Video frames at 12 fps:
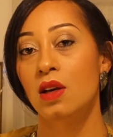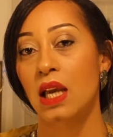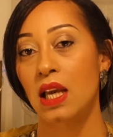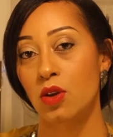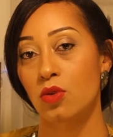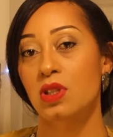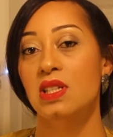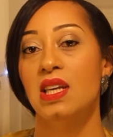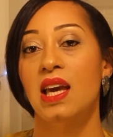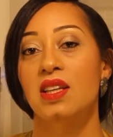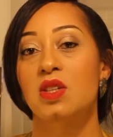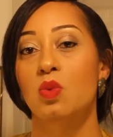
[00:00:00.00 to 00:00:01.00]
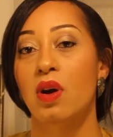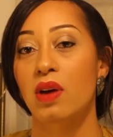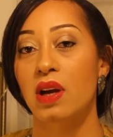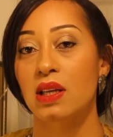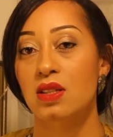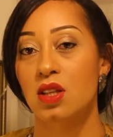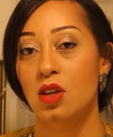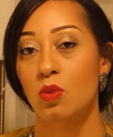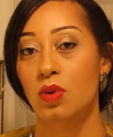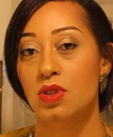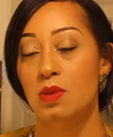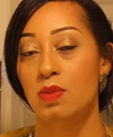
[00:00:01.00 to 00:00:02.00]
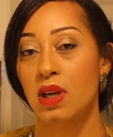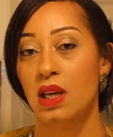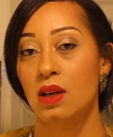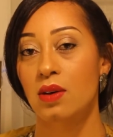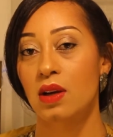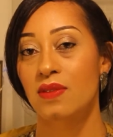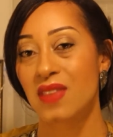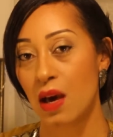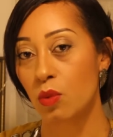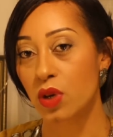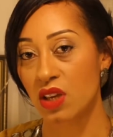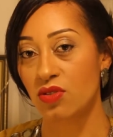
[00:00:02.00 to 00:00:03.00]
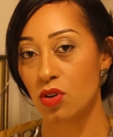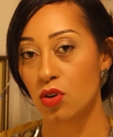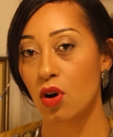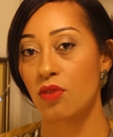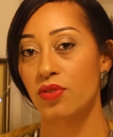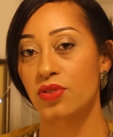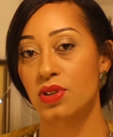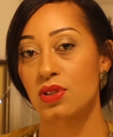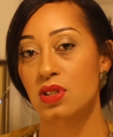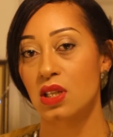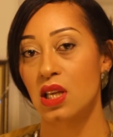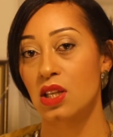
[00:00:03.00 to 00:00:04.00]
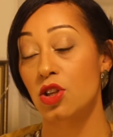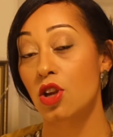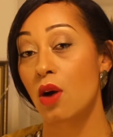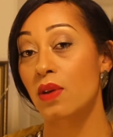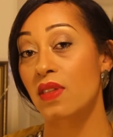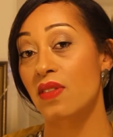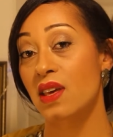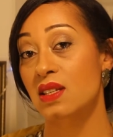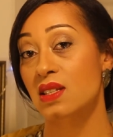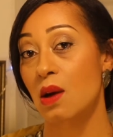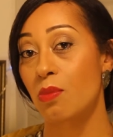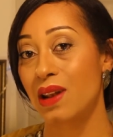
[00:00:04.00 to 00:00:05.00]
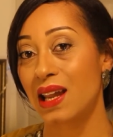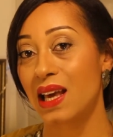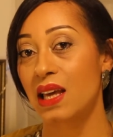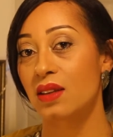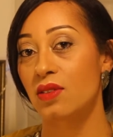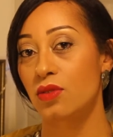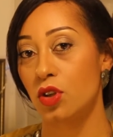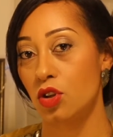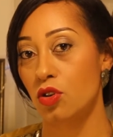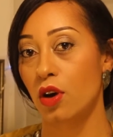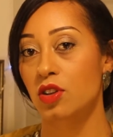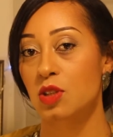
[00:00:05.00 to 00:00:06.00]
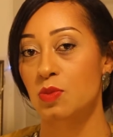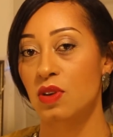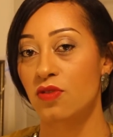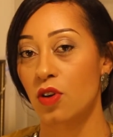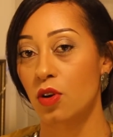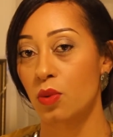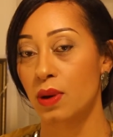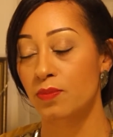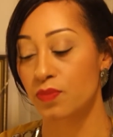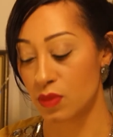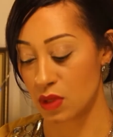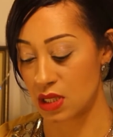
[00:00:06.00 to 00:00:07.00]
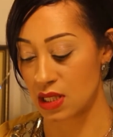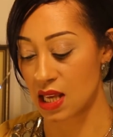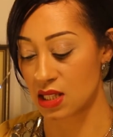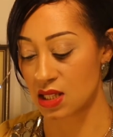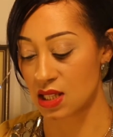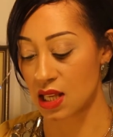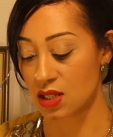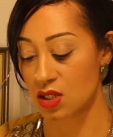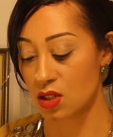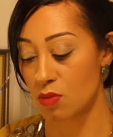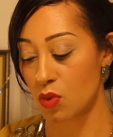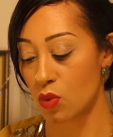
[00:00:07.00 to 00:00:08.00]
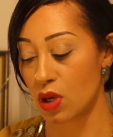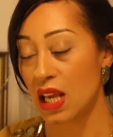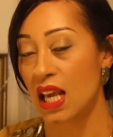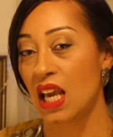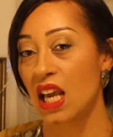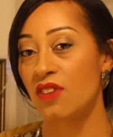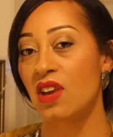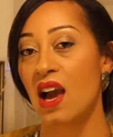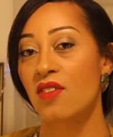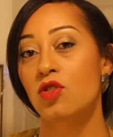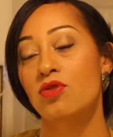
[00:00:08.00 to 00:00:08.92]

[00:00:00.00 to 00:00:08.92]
in order to get to where it is that you want to be. That will give you confidence in knowing that there's a plan that you're going to be following. So that's number one. If you haven't